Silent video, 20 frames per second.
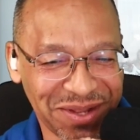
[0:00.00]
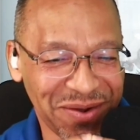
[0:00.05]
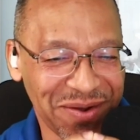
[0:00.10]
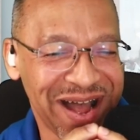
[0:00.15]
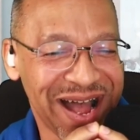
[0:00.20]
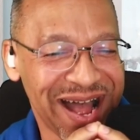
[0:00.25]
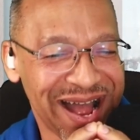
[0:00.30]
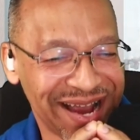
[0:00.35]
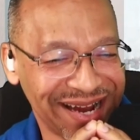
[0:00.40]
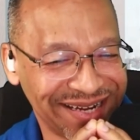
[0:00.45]

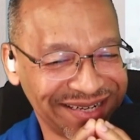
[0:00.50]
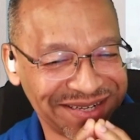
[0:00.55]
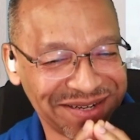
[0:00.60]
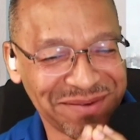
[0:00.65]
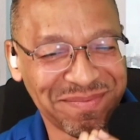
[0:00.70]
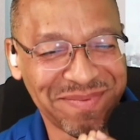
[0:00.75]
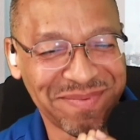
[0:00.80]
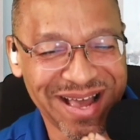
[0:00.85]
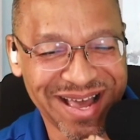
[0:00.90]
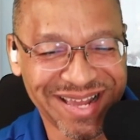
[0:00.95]
hire
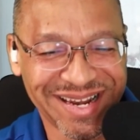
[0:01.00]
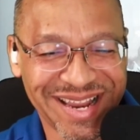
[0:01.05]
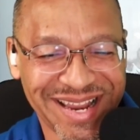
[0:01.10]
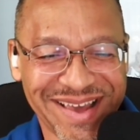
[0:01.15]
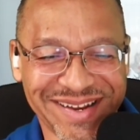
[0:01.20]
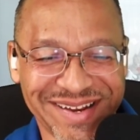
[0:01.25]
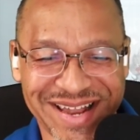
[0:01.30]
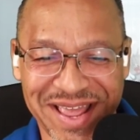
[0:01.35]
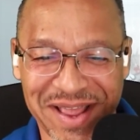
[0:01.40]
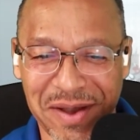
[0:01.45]
nobody. I
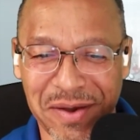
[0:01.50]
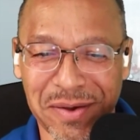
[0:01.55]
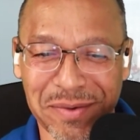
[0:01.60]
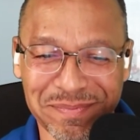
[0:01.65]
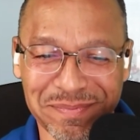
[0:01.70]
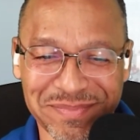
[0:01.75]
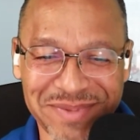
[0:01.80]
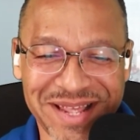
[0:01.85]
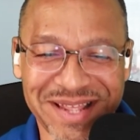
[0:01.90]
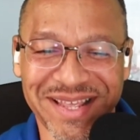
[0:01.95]
was like, "Oh,
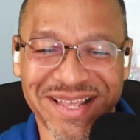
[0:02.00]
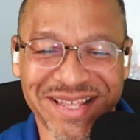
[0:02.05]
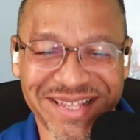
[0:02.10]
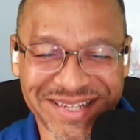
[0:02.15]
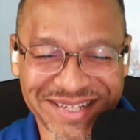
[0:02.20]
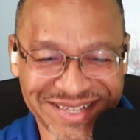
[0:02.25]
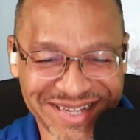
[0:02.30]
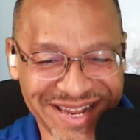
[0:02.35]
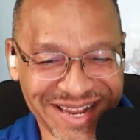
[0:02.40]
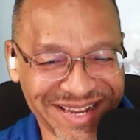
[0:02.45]

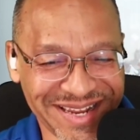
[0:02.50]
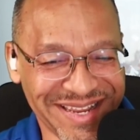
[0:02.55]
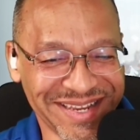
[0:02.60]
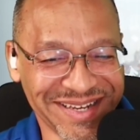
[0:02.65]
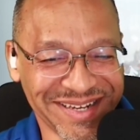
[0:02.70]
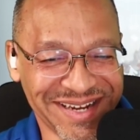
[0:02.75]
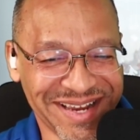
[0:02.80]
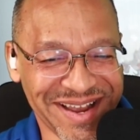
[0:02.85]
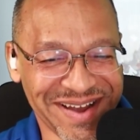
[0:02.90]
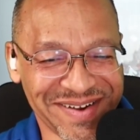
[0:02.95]
there you
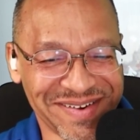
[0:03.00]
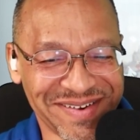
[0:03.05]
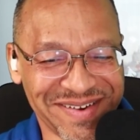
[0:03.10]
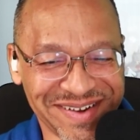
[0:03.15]
go."